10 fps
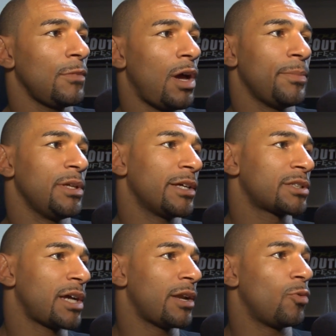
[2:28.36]
I mean,
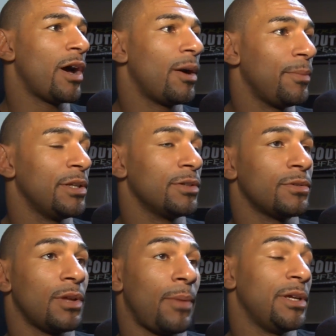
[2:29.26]
that's kind of why I'm in
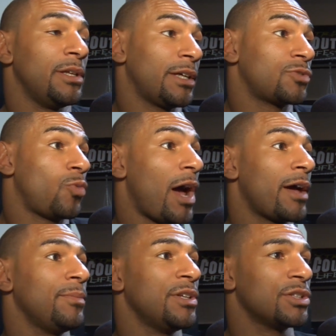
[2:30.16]
the. I mean, that's
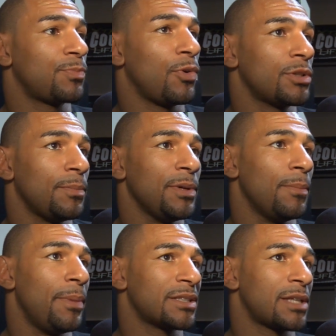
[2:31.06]
why I'm in the sport, to be
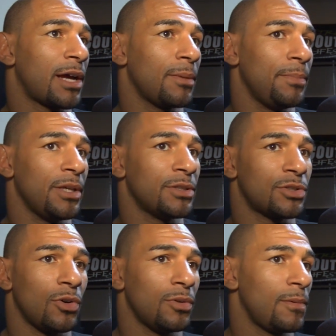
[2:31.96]
the best I could be.
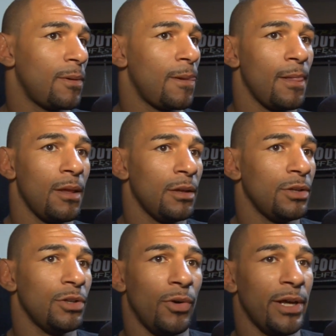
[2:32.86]
So,
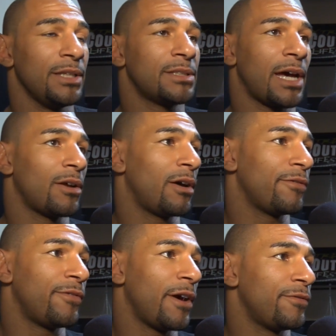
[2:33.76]
you know, any title
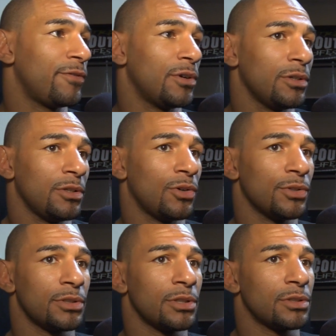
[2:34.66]
I fight for, you
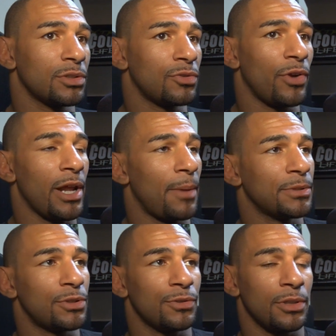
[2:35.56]
know, is a great
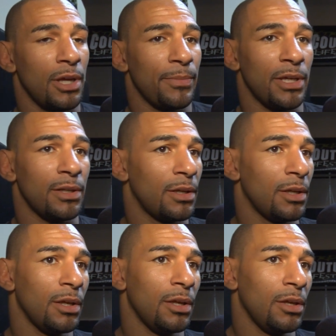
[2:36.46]
opportunity. I mean,
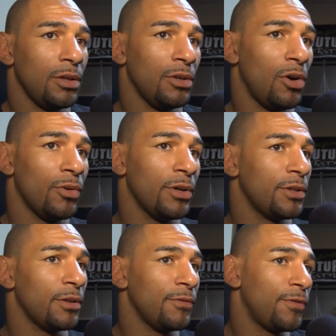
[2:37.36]
you know,
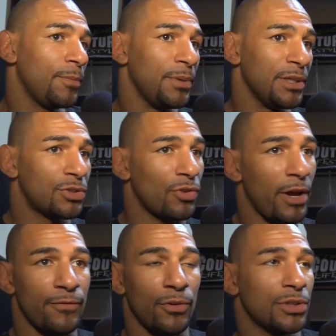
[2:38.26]
if it be
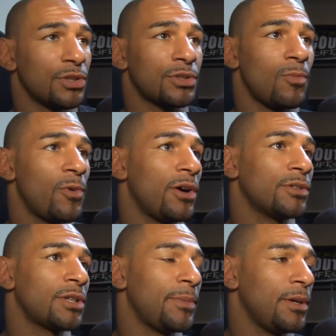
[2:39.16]
Strikeforce or somewhere
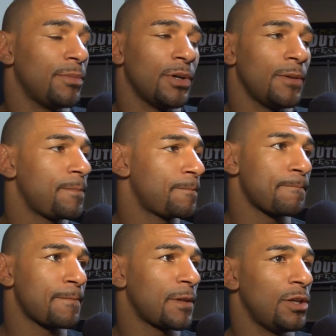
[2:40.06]
else, I mean, but,
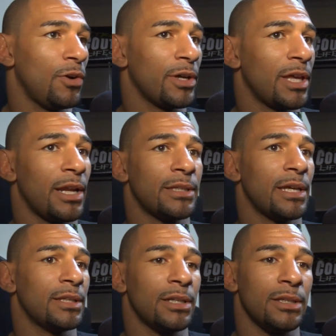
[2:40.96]
you know, again, at
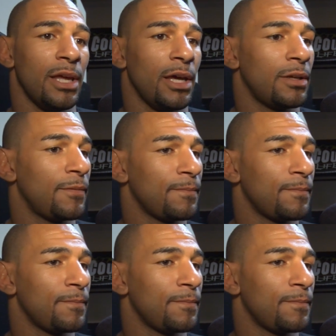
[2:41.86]
the end of the day,